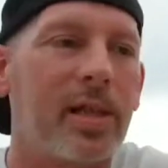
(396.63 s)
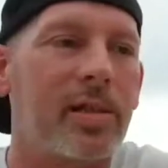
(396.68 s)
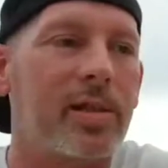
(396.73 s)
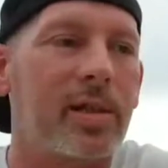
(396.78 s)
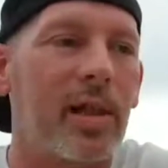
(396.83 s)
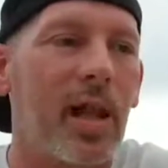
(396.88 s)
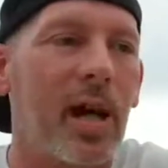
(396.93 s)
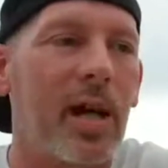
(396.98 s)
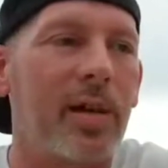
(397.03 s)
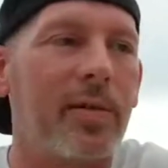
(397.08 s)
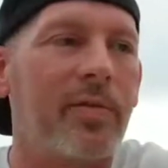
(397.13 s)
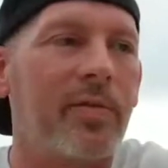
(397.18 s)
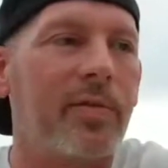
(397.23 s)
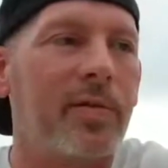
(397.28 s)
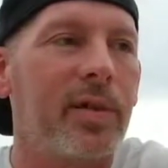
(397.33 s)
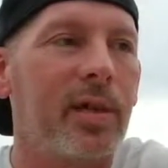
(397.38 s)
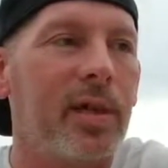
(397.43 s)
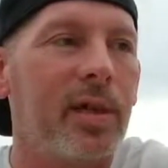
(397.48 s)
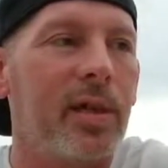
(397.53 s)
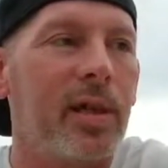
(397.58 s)
It's
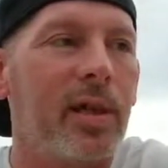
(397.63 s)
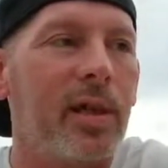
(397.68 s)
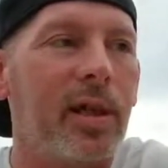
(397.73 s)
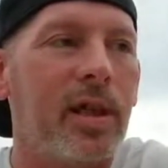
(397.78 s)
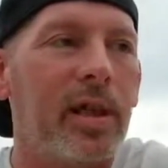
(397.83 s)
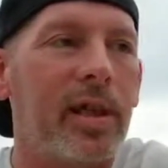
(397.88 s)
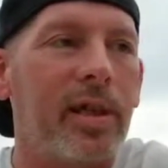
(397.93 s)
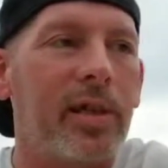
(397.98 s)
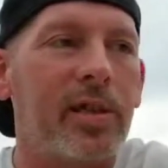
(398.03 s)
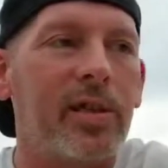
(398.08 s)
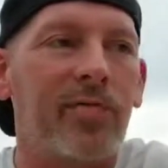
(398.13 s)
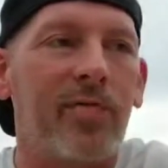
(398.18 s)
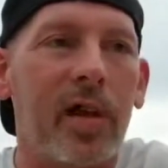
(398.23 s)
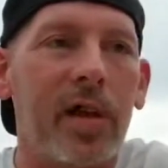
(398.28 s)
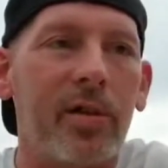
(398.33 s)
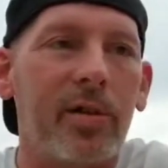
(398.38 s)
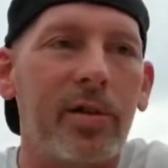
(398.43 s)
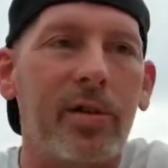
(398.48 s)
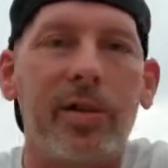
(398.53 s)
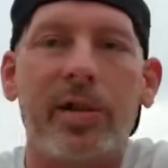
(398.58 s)
life, it's
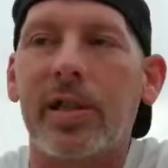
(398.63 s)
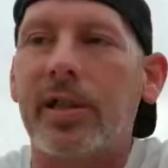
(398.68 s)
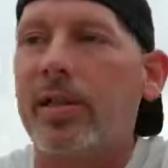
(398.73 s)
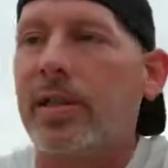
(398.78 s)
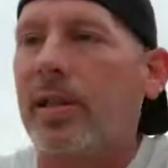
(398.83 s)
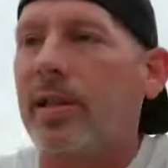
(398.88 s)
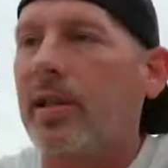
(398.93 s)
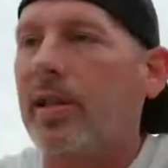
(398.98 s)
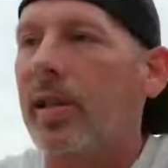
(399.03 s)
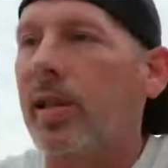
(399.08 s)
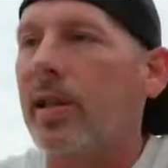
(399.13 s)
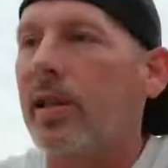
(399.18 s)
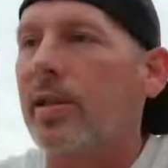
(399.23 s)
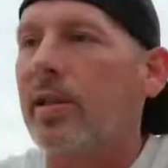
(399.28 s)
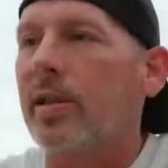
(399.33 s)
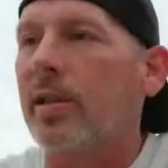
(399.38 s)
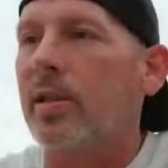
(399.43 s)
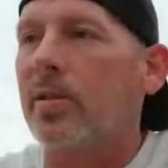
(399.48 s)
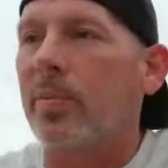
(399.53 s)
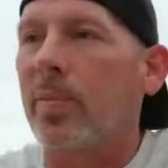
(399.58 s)
failure, it's
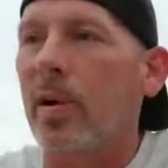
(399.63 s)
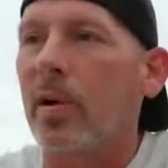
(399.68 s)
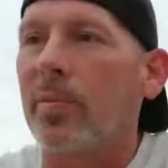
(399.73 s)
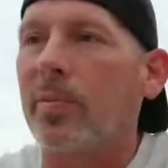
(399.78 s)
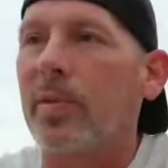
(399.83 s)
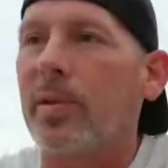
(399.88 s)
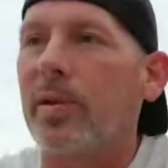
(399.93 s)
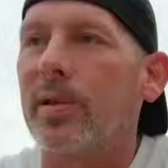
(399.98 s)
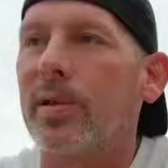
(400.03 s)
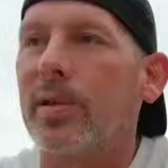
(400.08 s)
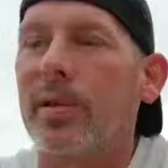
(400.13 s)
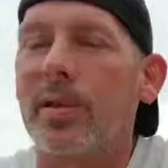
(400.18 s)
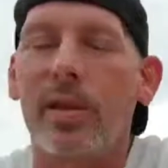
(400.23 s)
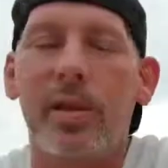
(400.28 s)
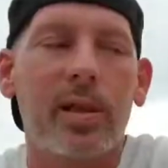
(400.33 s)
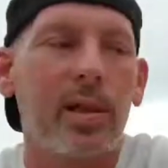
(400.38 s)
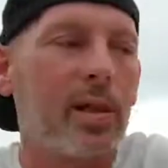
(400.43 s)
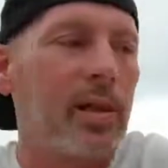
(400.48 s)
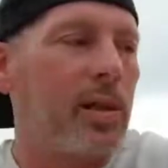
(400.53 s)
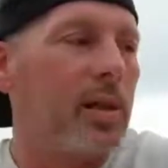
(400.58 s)
success, it's purpose,
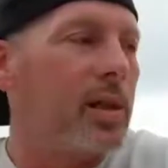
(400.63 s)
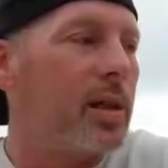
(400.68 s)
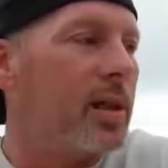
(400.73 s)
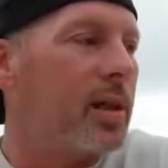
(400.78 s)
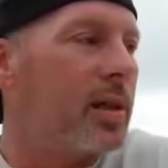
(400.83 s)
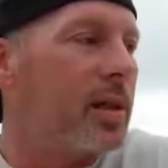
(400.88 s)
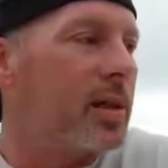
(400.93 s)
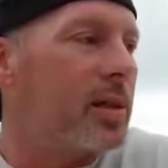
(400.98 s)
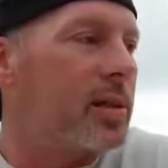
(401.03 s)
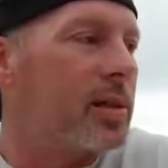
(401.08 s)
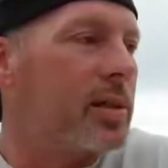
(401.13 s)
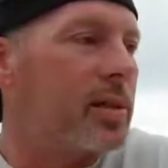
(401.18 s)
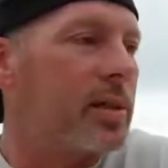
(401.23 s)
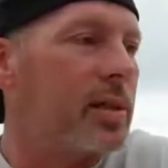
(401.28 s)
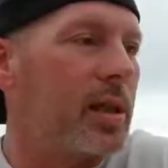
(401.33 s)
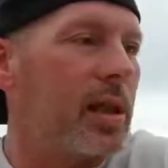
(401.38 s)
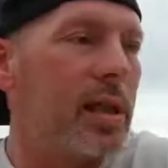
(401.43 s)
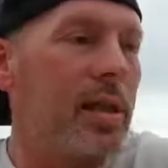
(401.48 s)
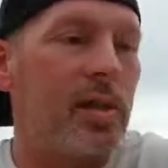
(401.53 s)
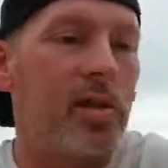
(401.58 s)

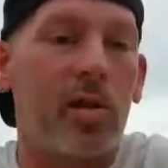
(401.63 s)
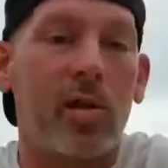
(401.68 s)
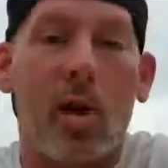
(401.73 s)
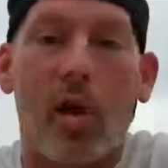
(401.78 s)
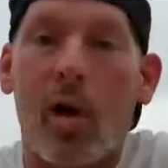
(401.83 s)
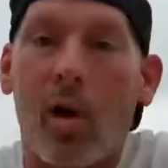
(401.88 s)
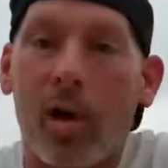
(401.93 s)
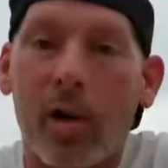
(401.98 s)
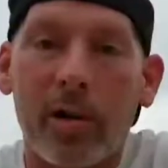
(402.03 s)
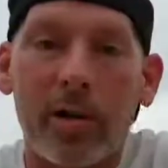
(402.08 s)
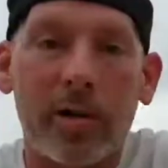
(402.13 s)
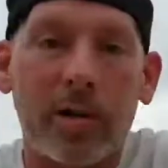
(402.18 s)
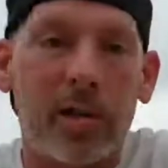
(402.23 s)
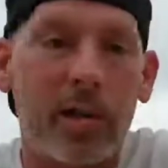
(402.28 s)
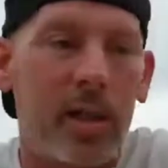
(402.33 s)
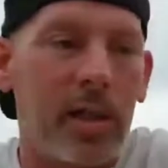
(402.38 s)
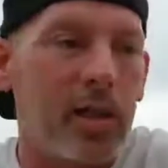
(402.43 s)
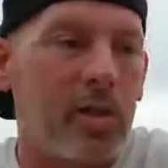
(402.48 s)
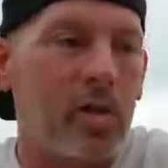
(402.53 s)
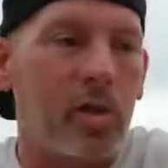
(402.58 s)
it's art,
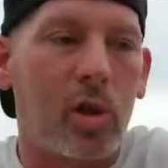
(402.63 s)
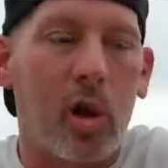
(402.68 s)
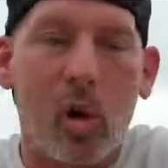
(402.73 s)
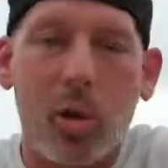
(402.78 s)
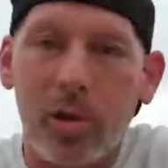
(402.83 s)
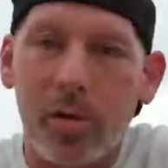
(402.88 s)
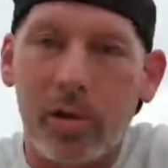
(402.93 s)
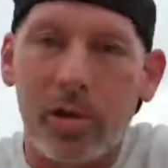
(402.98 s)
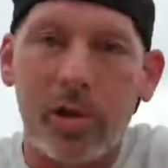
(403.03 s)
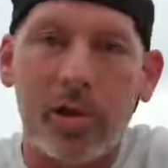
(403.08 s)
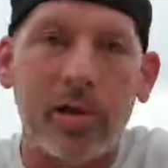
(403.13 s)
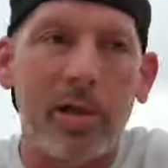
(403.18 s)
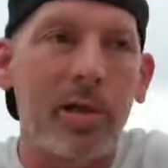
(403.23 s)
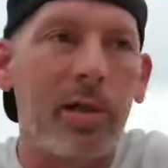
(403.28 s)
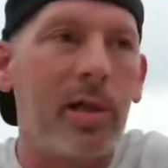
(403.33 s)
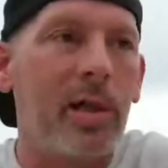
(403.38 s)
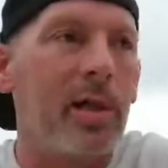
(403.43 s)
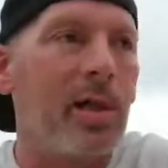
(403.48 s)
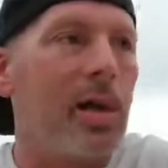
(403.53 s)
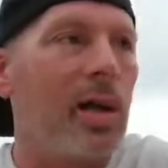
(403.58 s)
it's culture.
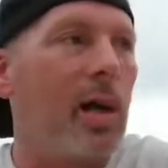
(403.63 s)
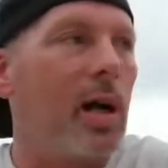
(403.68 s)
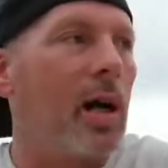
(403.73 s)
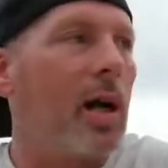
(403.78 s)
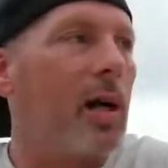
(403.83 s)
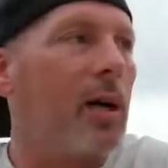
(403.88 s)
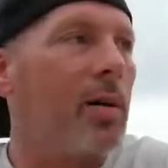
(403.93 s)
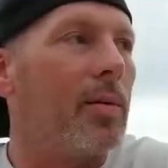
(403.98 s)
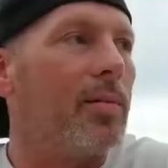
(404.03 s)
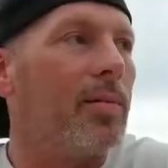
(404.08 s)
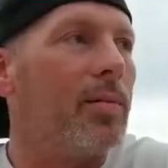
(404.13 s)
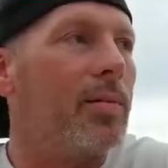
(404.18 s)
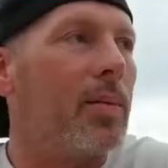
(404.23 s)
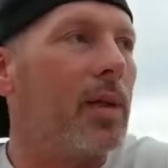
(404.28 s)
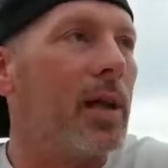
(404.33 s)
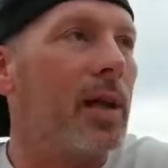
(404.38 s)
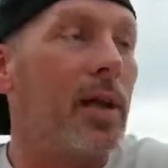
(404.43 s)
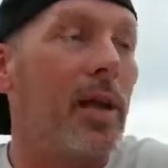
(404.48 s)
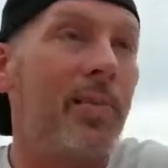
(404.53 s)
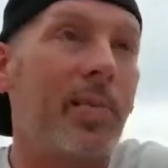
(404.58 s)

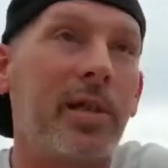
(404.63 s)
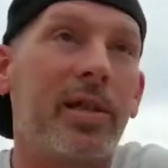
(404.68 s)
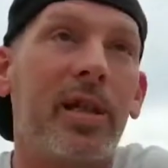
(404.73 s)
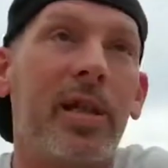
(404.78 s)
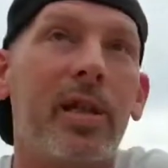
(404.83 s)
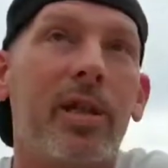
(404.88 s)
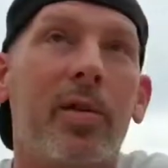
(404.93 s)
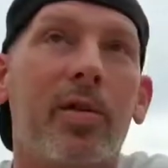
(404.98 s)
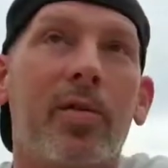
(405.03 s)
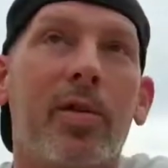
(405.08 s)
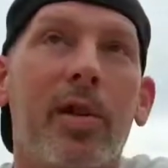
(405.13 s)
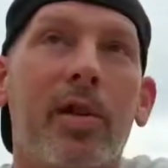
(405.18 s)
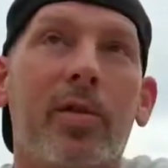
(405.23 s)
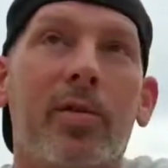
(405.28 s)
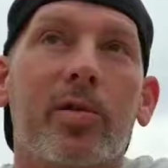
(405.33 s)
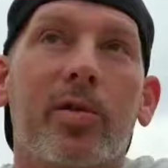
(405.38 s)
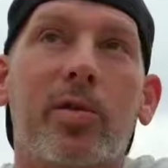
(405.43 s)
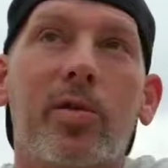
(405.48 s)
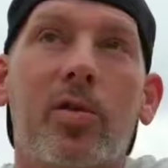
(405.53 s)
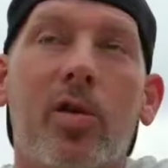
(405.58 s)
And let me tell you,
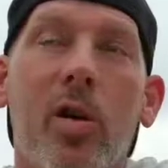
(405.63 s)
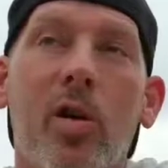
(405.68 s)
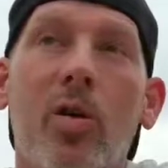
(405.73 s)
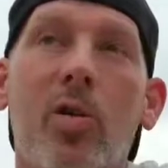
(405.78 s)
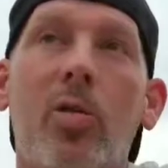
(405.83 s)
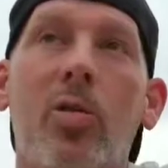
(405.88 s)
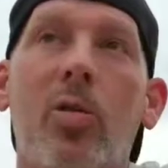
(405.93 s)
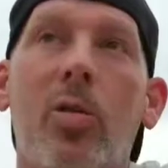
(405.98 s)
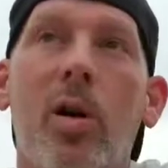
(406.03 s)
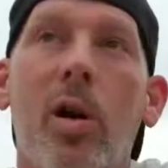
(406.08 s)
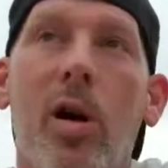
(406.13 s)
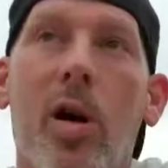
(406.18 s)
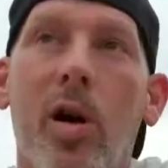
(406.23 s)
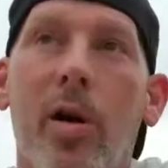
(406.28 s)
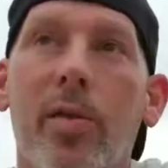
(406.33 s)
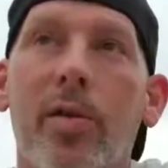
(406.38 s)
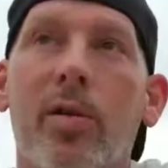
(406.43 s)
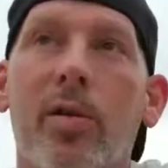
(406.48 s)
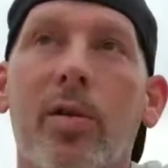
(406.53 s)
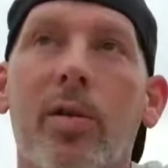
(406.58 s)
there's no
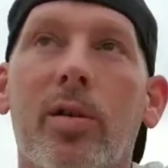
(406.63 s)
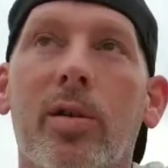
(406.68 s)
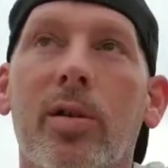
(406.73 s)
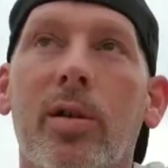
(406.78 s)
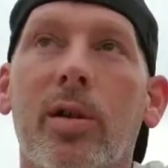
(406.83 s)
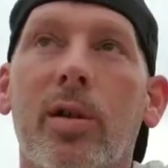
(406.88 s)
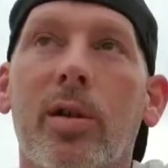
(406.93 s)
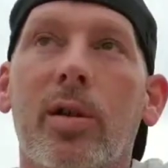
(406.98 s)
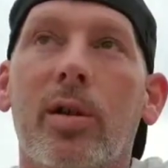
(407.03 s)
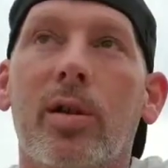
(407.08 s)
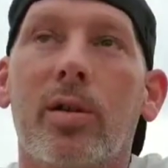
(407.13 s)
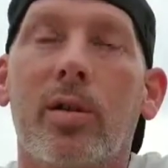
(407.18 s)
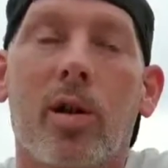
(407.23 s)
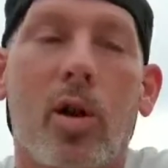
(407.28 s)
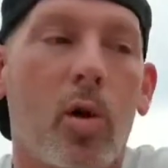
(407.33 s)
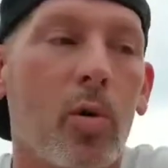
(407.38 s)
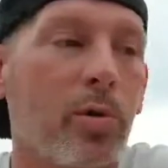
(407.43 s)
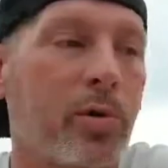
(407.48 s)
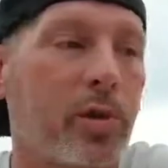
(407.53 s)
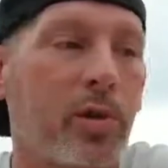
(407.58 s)
other
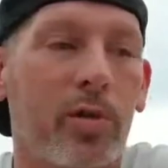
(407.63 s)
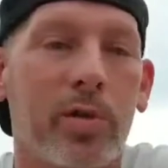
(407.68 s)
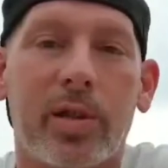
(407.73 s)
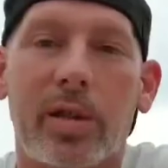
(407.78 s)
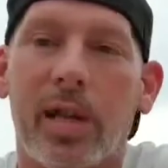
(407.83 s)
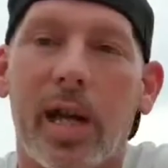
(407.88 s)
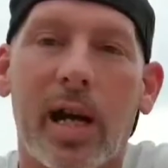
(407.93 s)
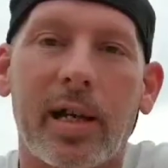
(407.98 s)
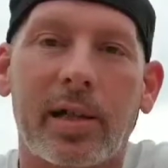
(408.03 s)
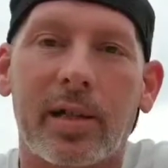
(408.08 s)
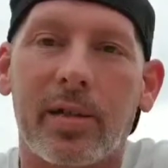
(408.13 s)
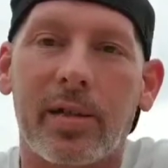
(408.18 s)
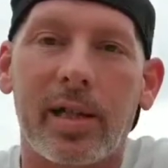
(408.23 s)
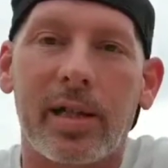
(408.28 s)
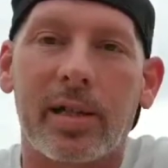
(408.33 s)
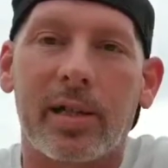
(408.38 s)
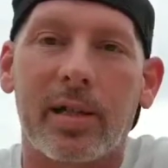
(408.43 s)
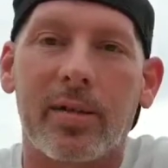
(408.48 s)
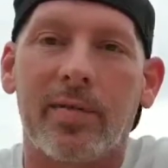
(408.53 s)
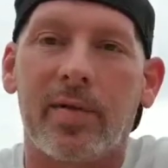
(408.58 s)
culture that I can
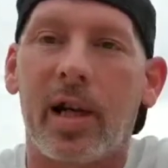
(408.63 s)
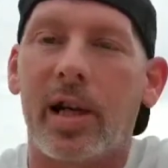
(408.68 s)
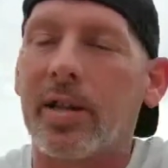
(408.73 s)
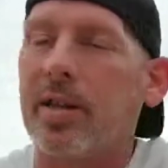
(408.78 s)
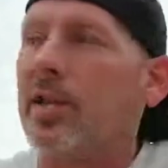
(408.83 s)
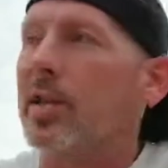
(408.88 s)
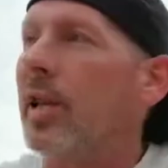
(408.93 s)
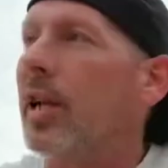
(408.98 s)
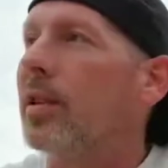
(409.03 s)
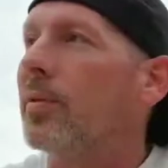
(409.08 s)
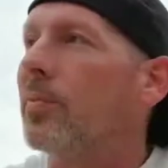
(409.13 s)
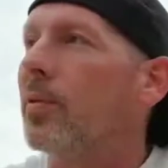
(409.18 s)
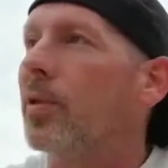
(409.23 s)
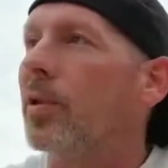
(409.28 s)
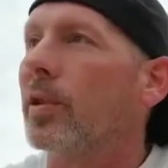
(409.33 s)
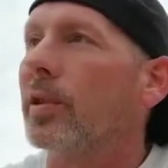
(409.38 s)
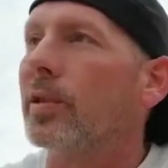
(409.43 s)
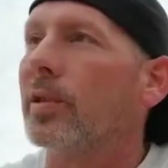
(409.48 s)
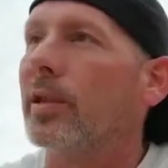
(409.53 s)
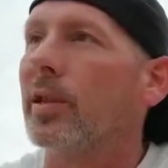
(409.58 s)
think of like
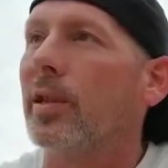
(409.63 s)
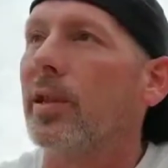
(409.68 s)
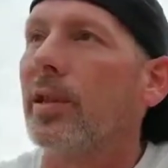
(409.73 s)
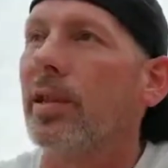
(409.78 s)
skateboarding.